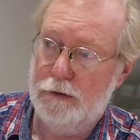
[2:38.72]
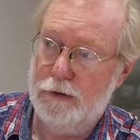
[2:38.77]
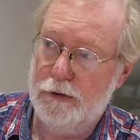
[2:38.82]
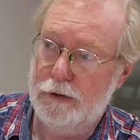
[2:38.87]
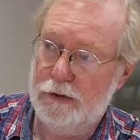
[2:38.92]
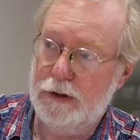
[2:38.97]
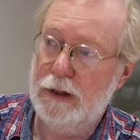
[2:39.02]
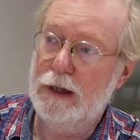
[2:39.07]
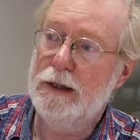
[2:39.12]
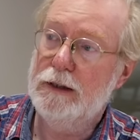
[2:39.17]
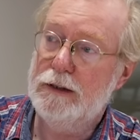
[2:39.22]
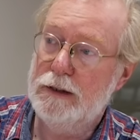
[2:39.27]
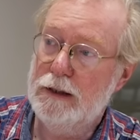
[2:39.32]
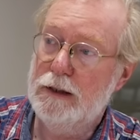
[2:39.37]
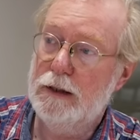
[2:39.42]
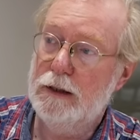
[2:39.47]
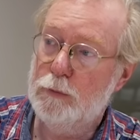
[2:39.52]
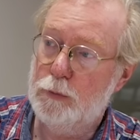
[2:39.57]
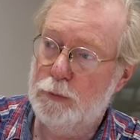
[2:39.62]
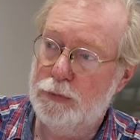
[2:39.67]

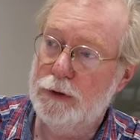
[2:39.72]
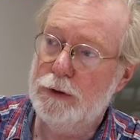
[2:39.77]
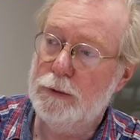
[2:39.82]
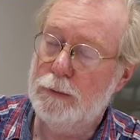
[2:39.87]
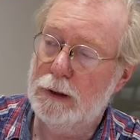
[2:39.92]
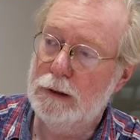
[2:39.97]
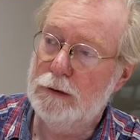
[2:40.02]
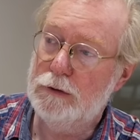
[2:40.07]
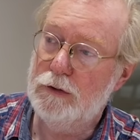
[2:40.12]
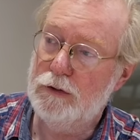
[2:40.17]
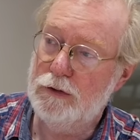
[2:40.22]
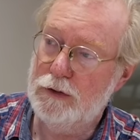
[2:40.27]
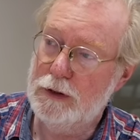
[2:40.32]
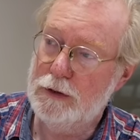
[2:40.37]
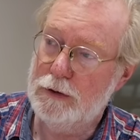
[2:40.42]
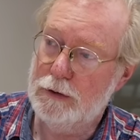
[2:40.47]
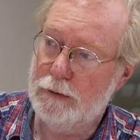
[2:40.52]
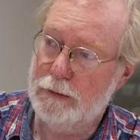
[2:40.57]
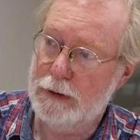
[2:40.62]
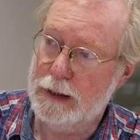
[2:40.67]
society had pretty well
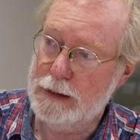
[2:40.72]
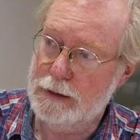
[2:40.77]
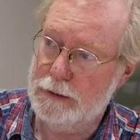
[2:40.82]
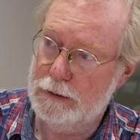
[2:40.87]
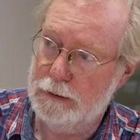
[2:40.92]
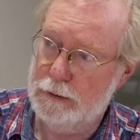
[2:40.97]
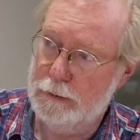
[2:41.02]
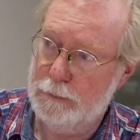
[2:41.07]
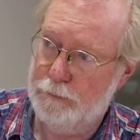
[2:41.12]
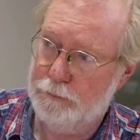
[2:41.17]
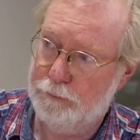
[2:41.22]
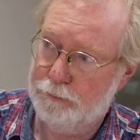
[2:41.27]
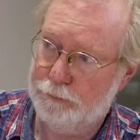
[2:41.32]
disintegrated.